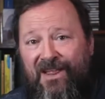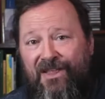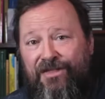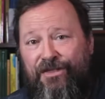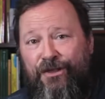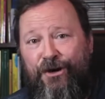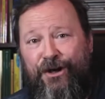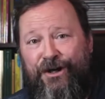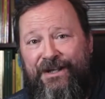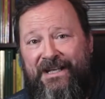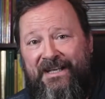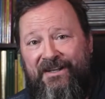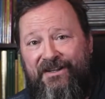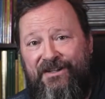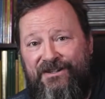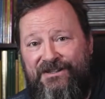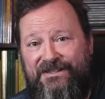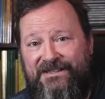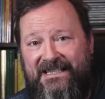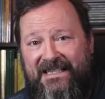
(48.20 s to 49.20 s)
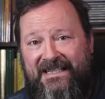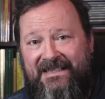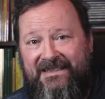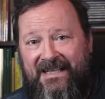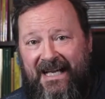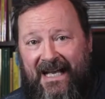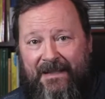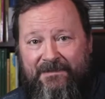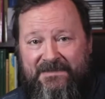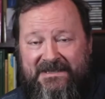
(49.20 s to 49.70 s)
30 years in
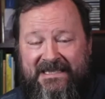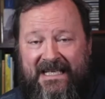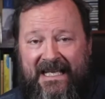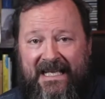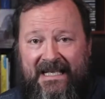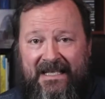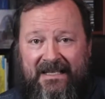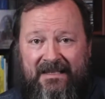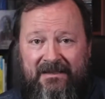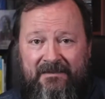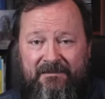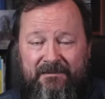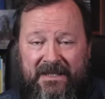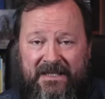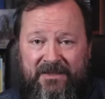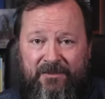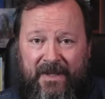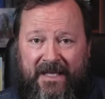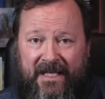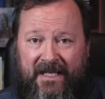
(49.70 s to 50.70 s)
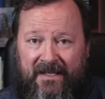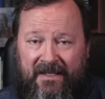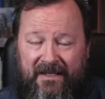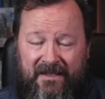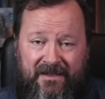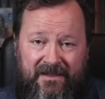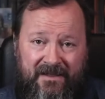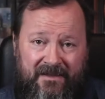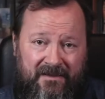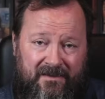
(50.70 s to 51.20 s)
time scale
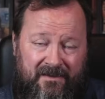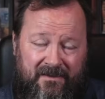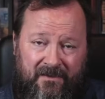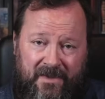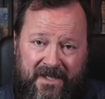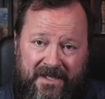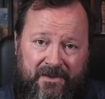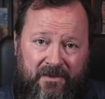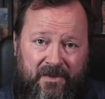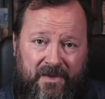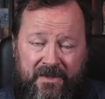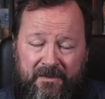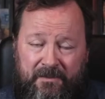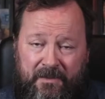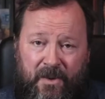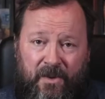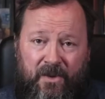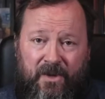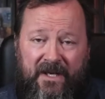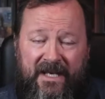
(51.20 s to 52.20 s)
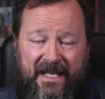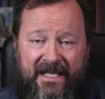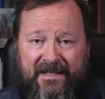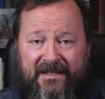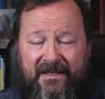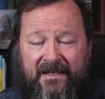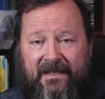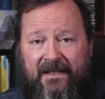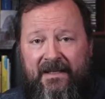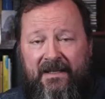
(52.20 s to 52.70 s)
between when you were born
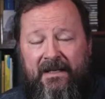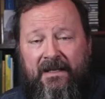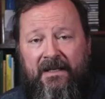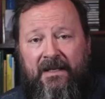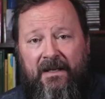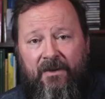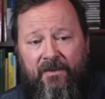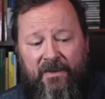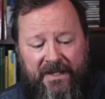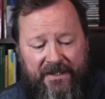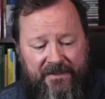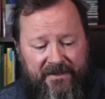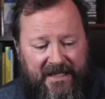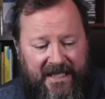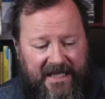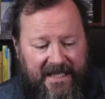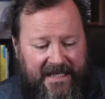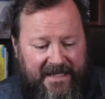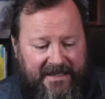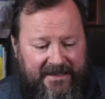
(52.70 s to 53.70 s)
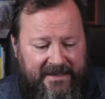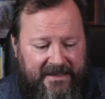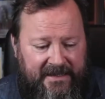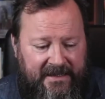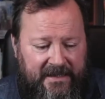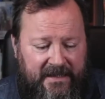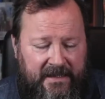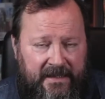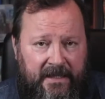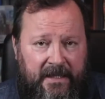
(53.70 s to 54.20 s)
and when you died,
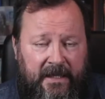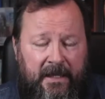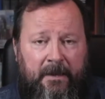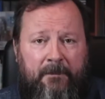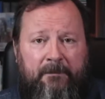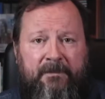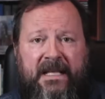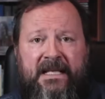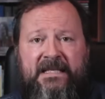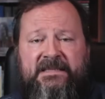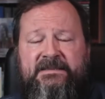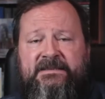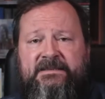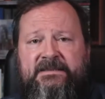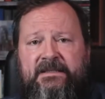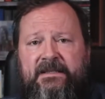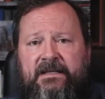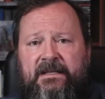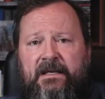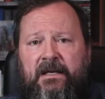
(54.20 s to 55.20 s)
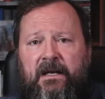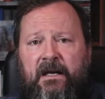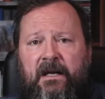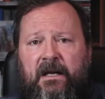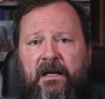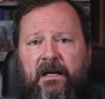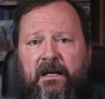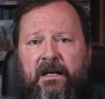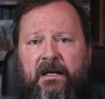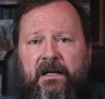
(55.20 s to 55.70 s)
based
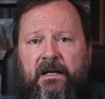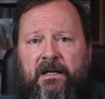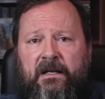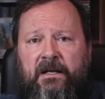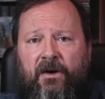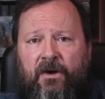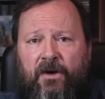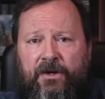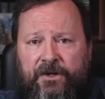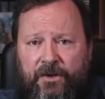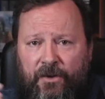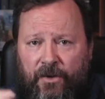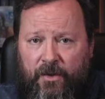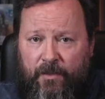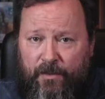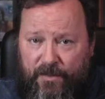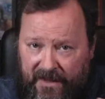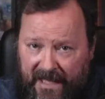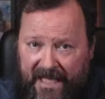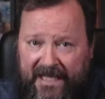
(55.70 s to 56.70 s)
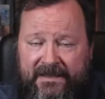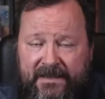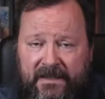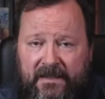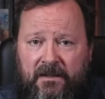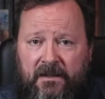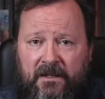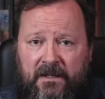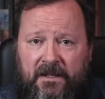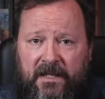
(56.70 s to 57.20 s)
uh, on your
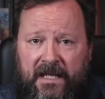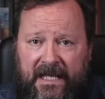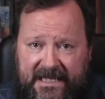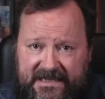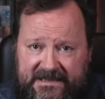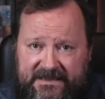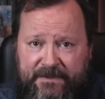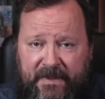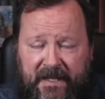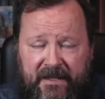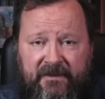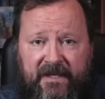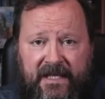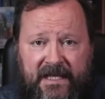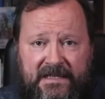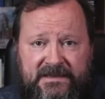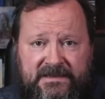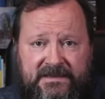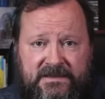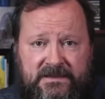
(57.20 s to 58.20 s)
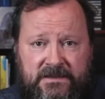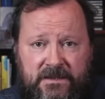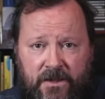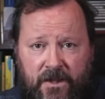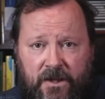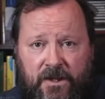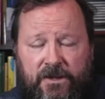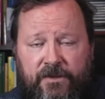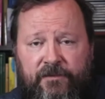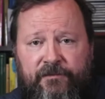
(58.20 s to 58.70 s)
practical experience
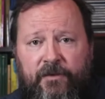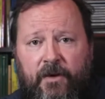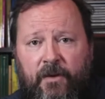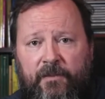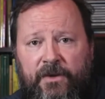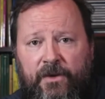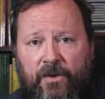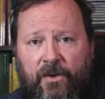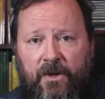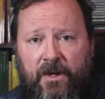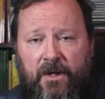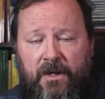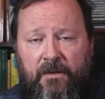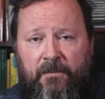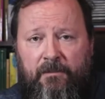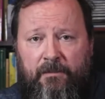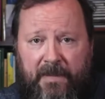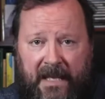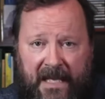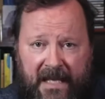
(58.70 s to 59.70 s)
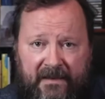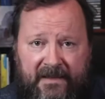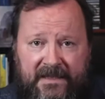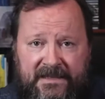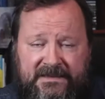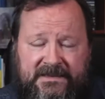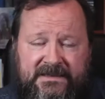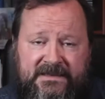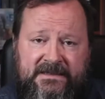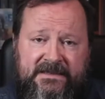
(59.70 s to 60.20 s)
learned from your
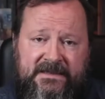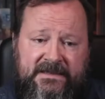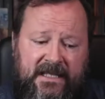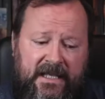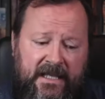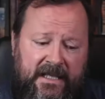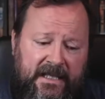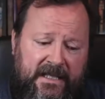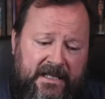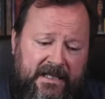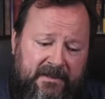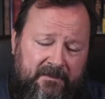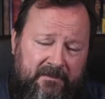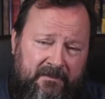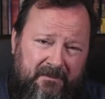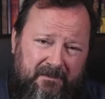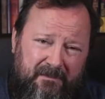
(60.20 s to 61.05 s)
parents uh,